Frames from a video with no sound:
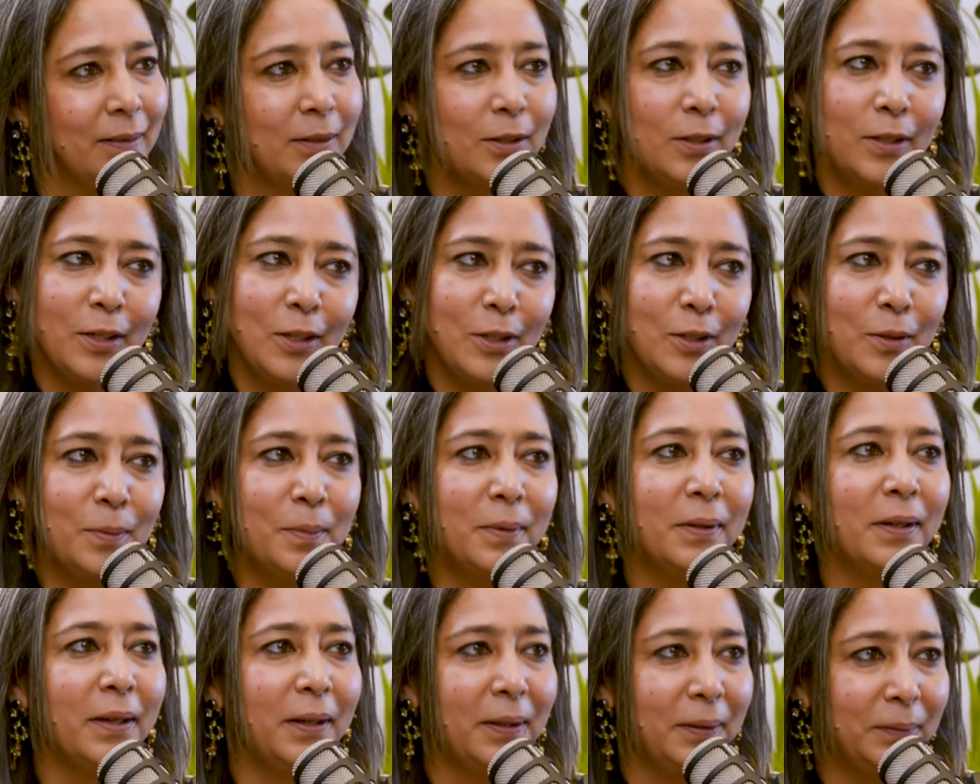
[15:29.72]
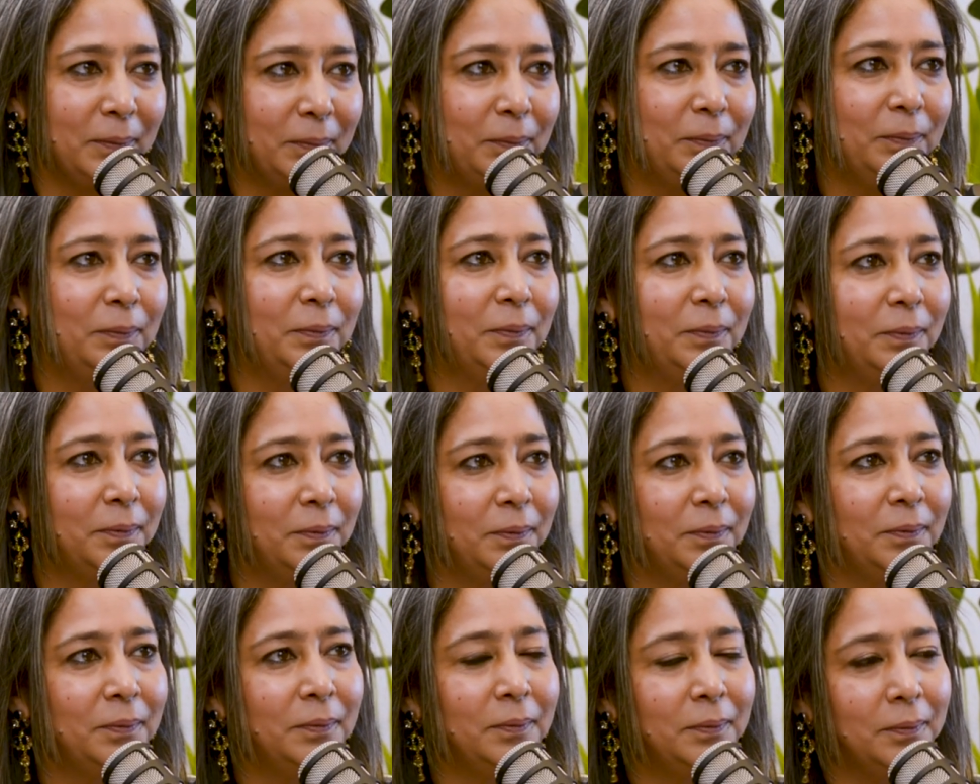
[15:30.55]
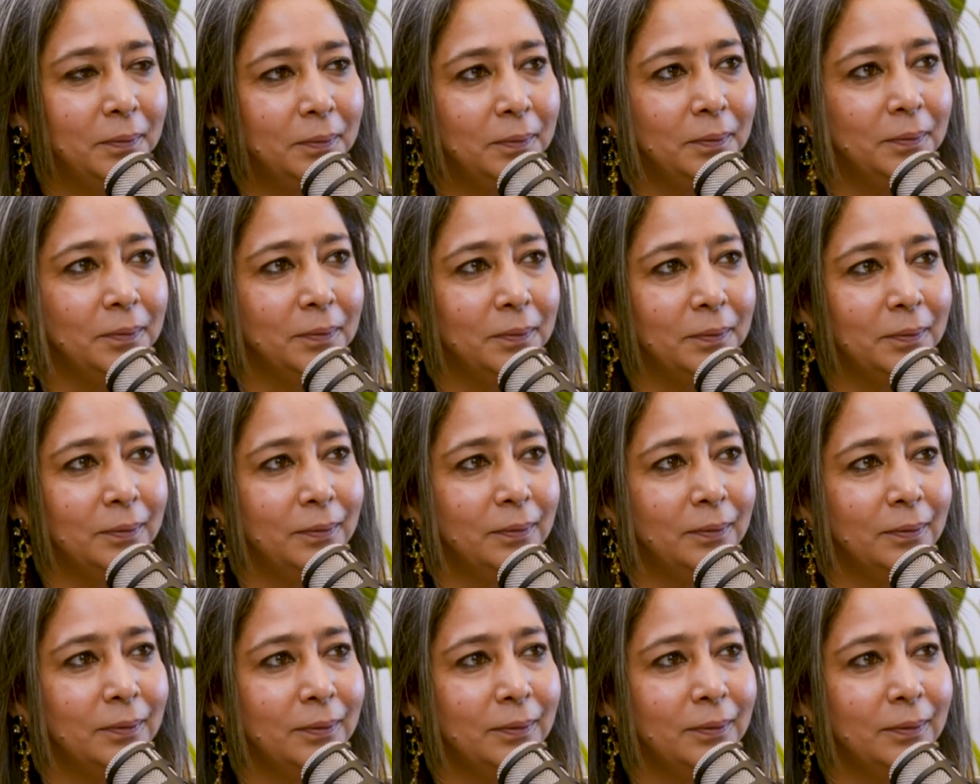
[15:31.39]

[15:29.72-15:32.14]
into an American. He was